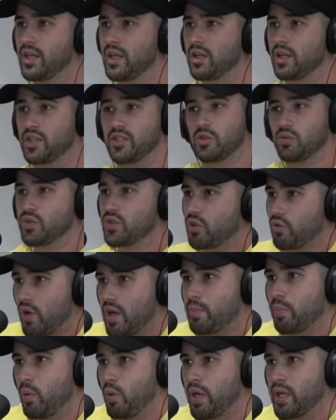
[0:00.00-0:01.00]
Right. Because it was a
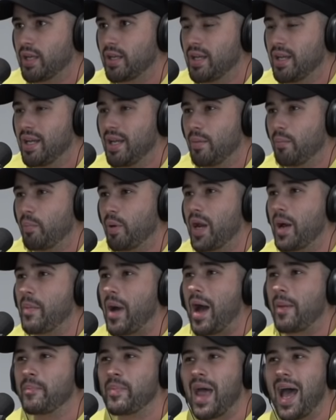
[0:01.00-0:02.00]
great point. But I'm,
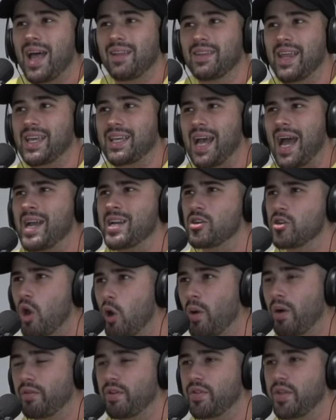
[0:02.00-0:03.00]
I'm not like I
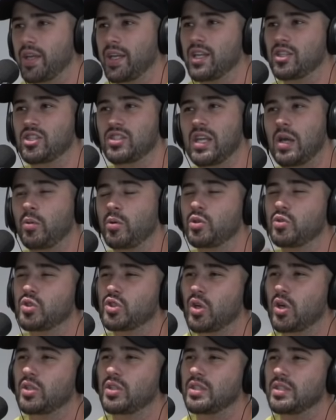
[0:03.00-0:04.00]
know everything. It's just that when you
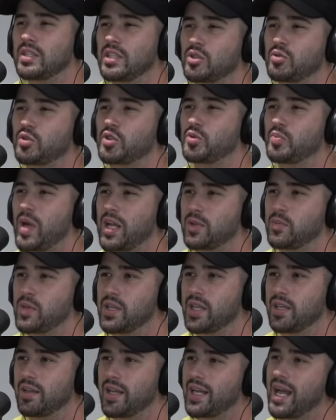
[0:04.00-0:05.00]
start to disrespect
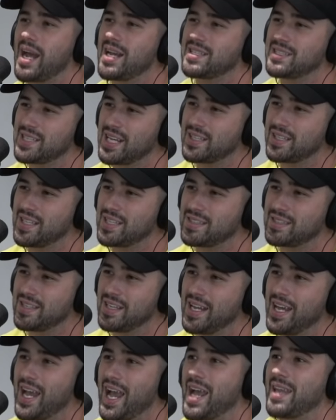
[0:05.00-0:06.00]
me and like I said this
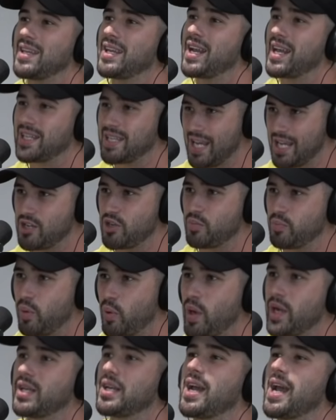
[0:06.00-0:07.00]
and then I get your
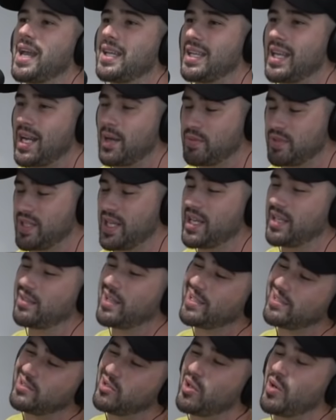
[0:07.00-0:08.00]
point and then I'm saying
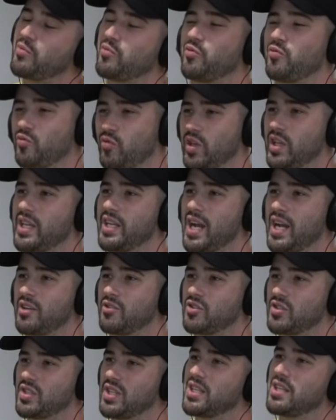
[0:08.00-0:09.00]
like, dude, I'm really not
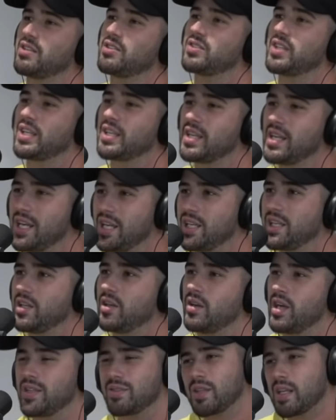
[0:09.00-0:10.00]
interested. And it's like, you
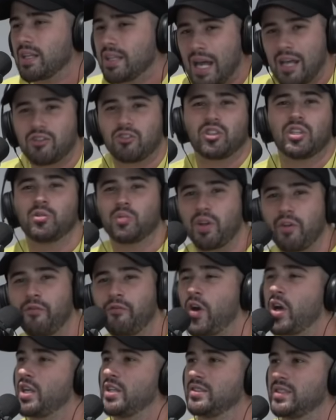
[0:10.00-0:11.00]
know, it's like now you're dealing with a
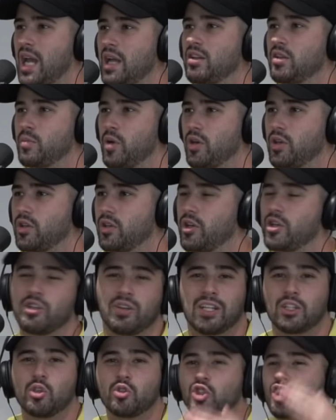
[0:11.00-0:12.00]
fucking telemarketer and you're
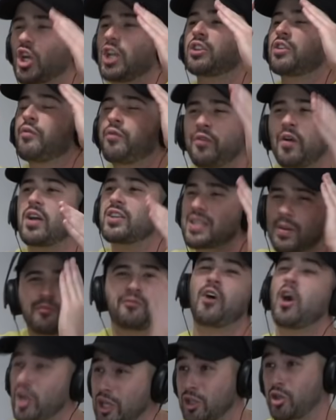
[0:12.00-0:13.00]
like, dude, shut the fuck, stop
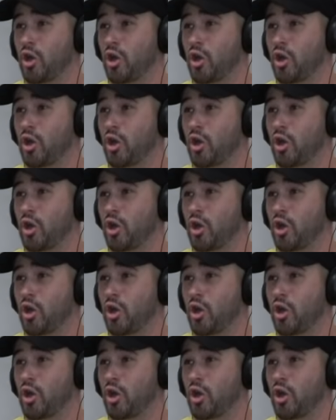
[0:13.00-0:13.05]
fucking